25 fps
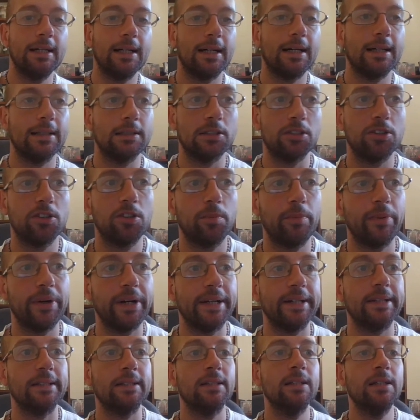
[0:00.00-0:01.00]
and
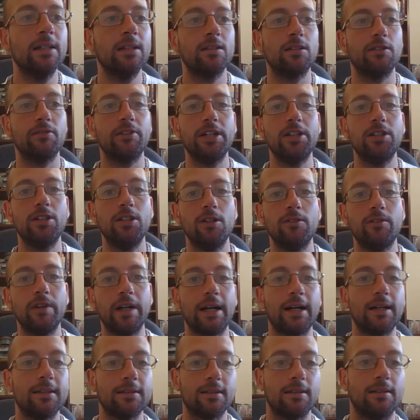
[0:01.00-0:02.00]
Spain. So they knew they
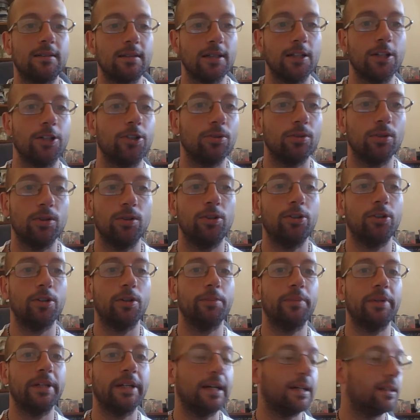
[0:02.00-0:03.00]
had to take
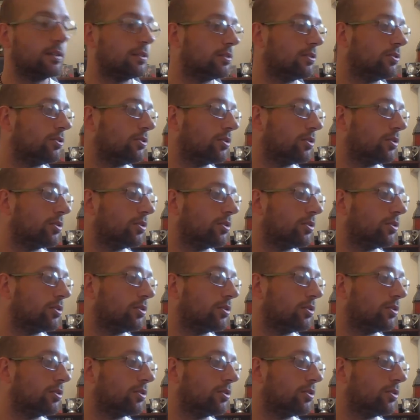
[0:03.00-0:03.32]
Jerusalem, they had to.